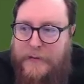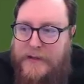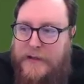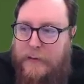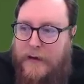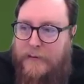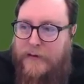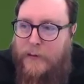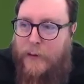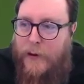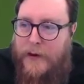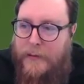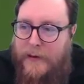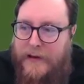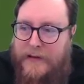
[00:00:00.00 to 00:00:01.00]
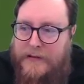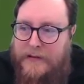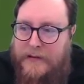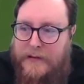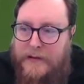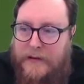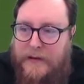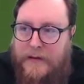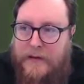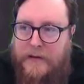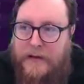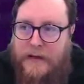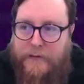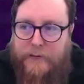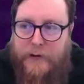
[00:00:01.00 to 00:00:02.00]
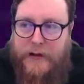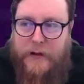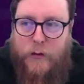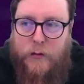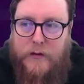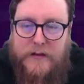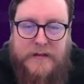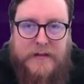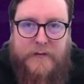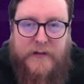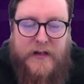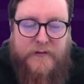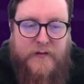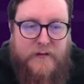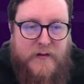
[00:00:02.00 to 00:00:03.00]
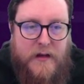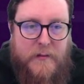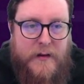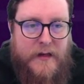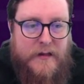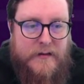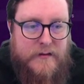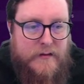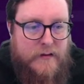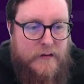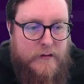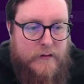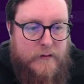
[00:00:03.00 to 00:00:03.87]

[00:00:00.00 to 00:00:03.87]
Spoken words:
Can we stop giving them away, please? Three corners in the first 15 minutes.